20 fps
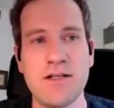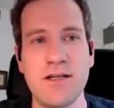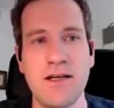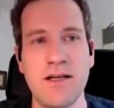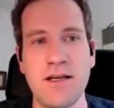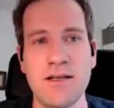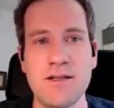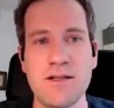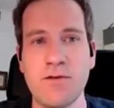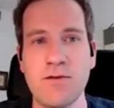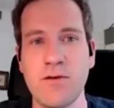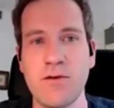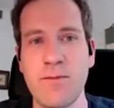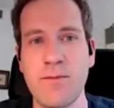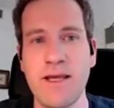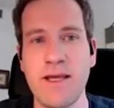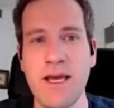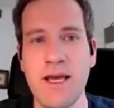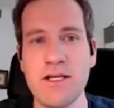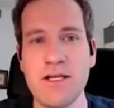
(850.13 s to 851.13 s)
is for
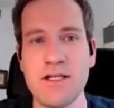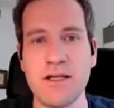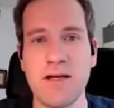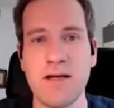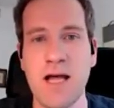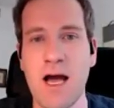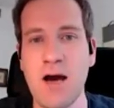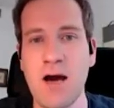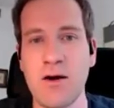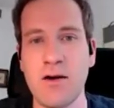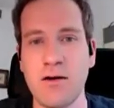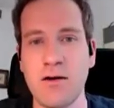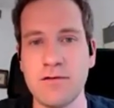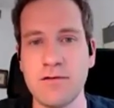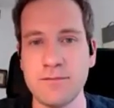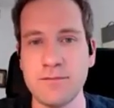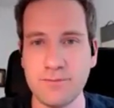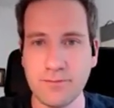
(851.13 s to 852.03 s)
replication out of,